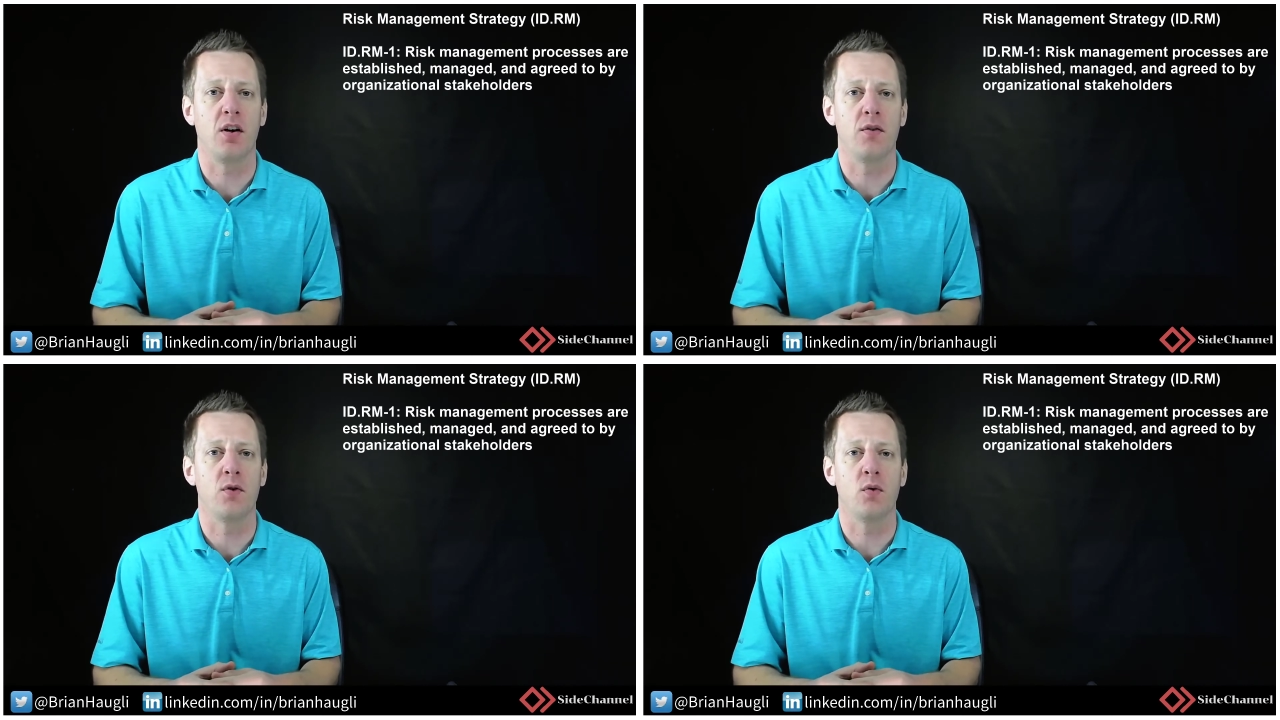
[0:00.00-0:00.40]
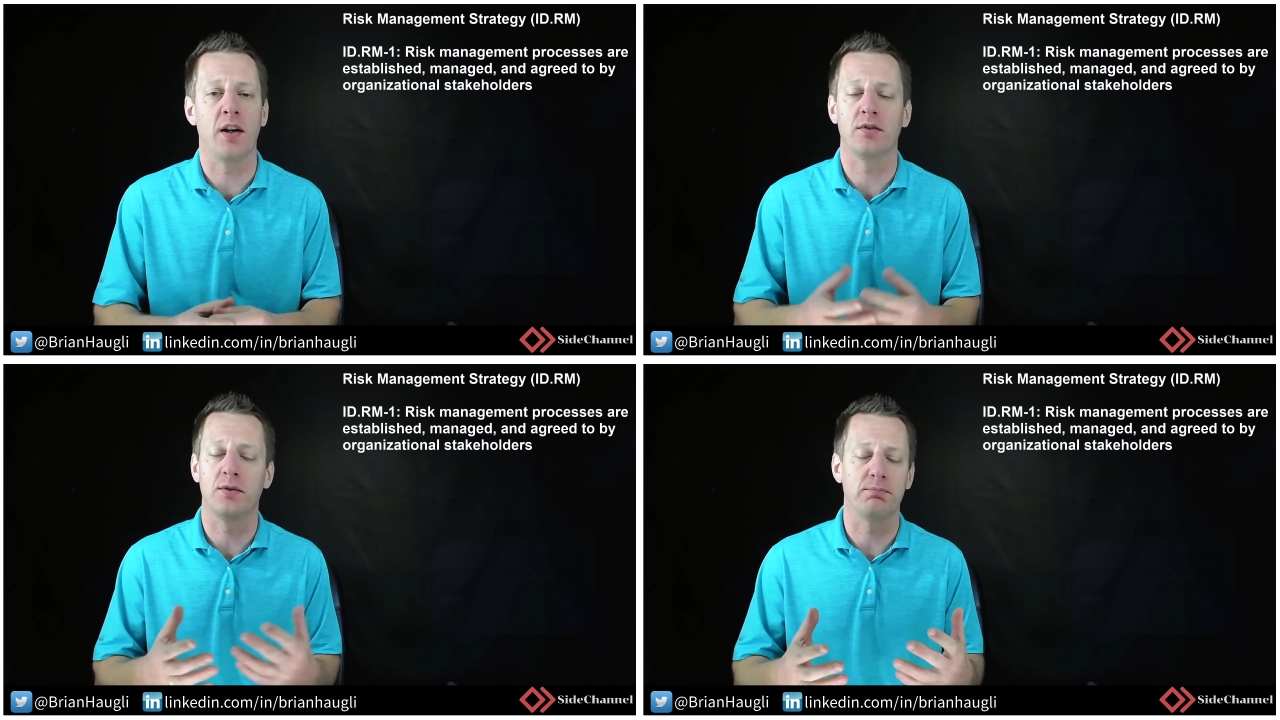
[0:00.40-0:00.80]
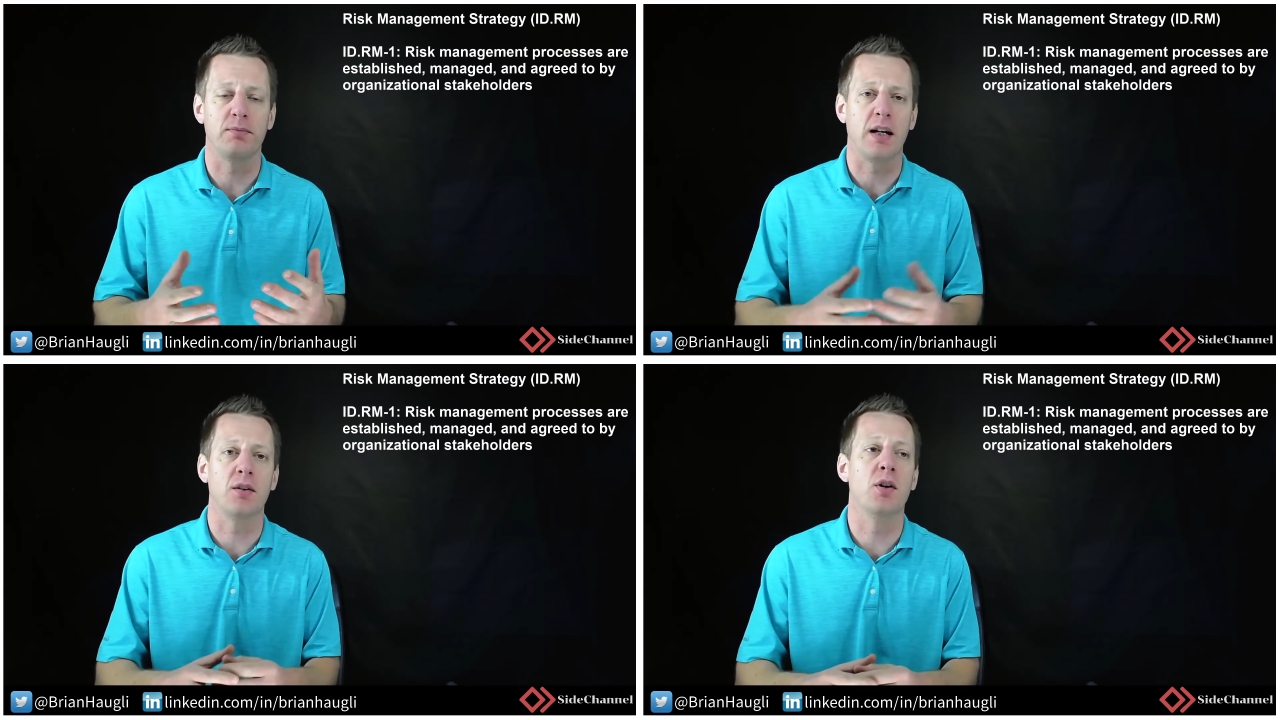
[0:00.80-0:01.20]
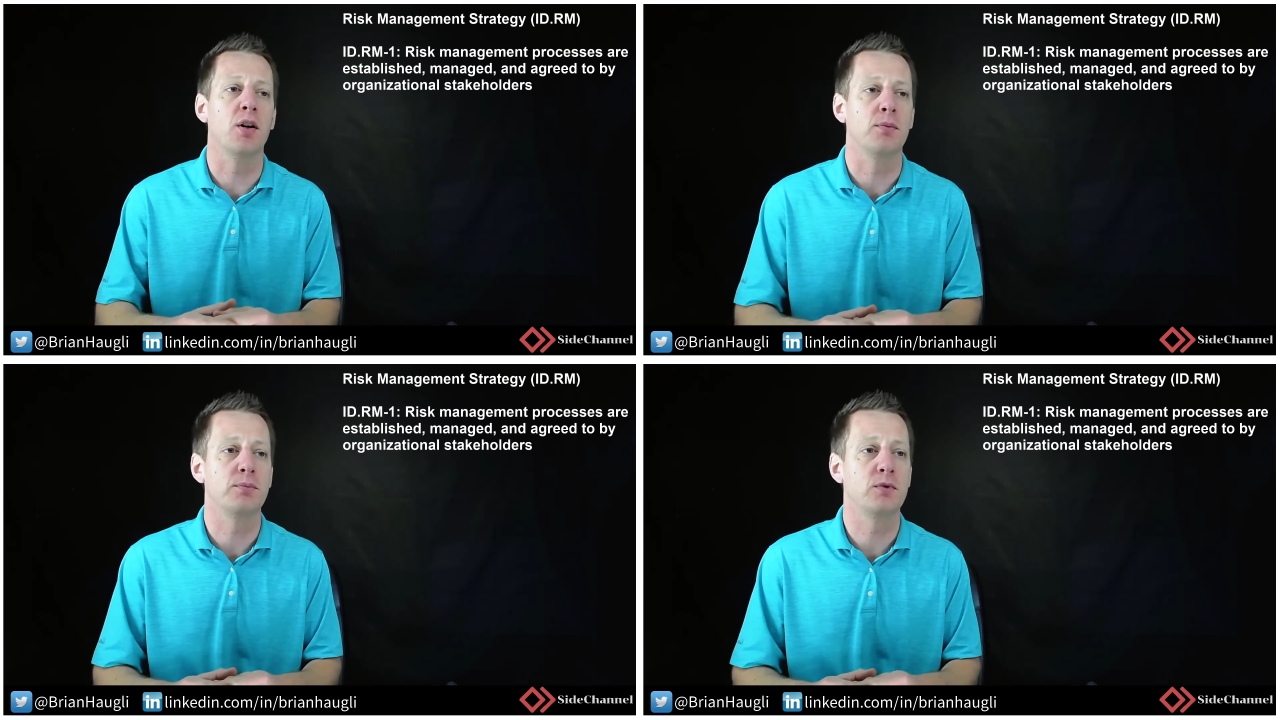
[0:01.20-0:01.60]
of the rest? I don't
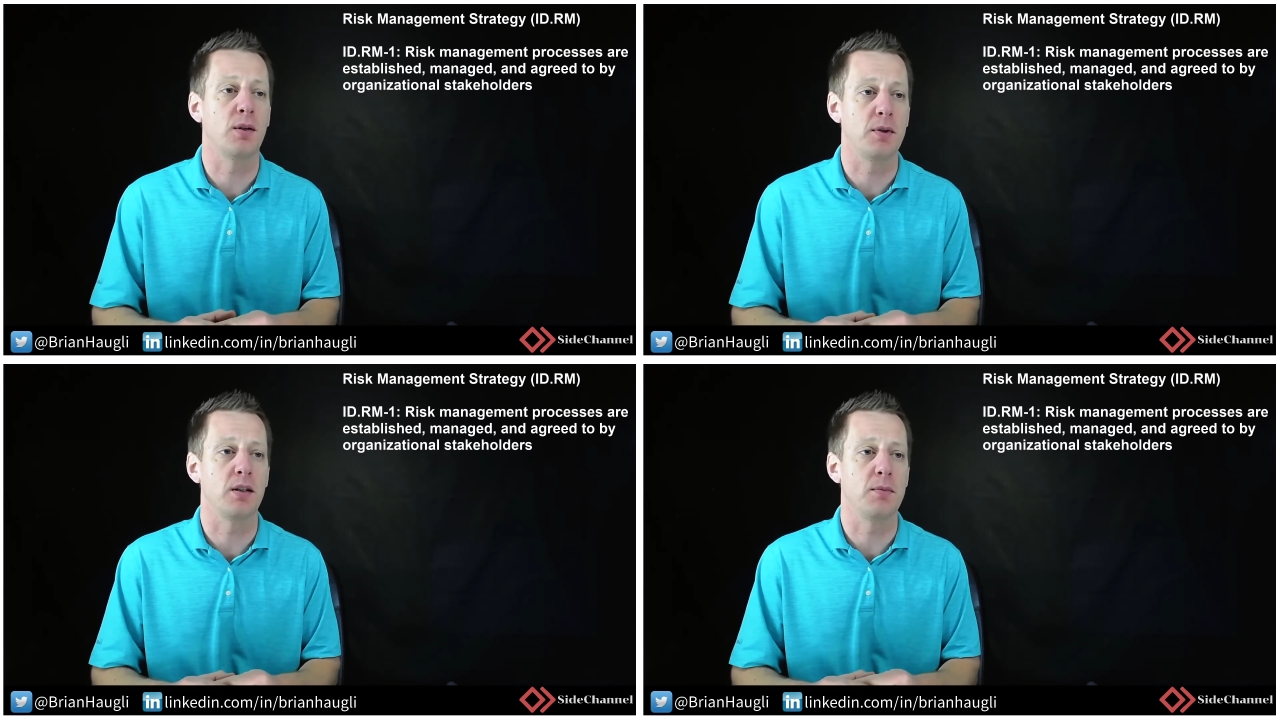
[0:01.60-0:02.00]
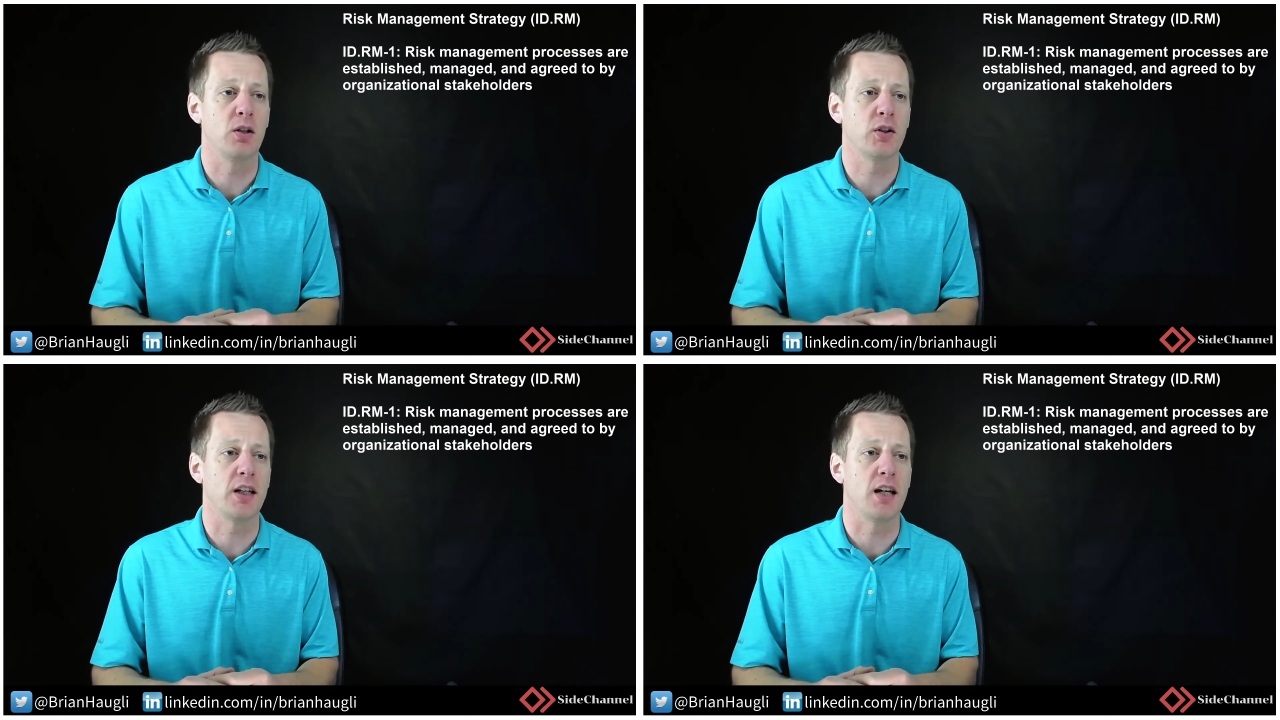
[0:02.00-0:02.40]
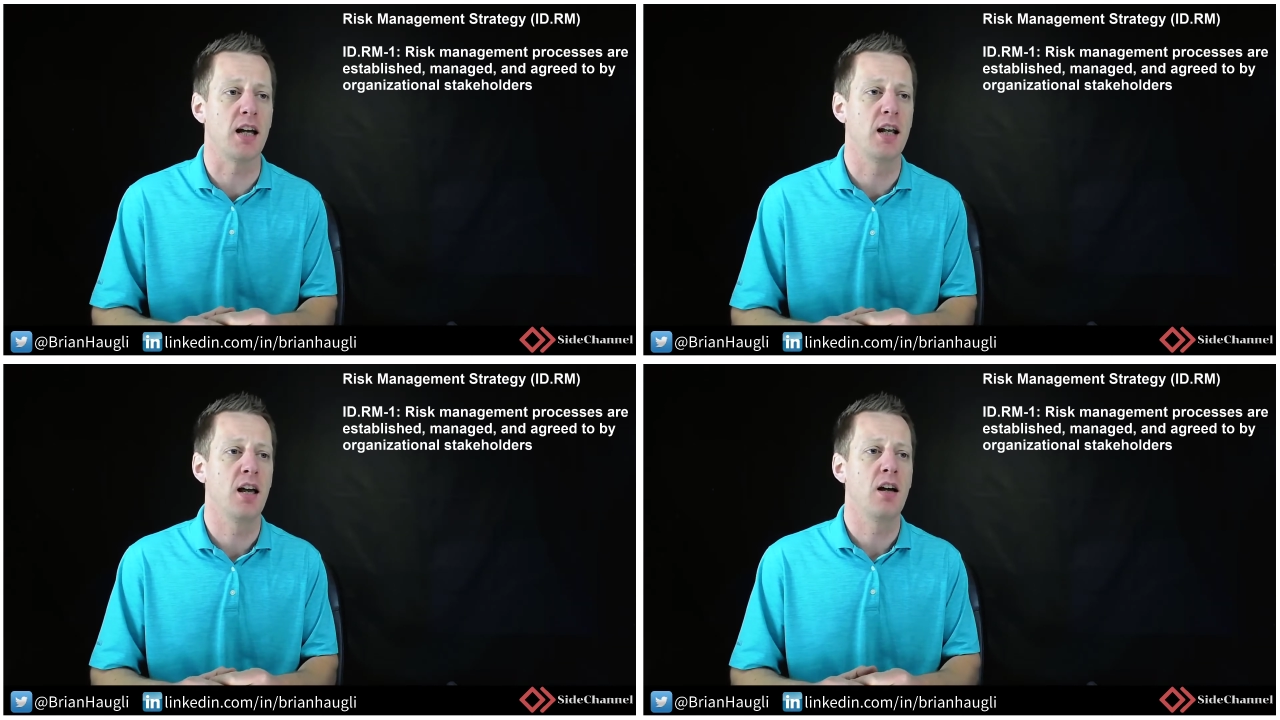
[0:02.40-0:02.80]
know, something to be looking at.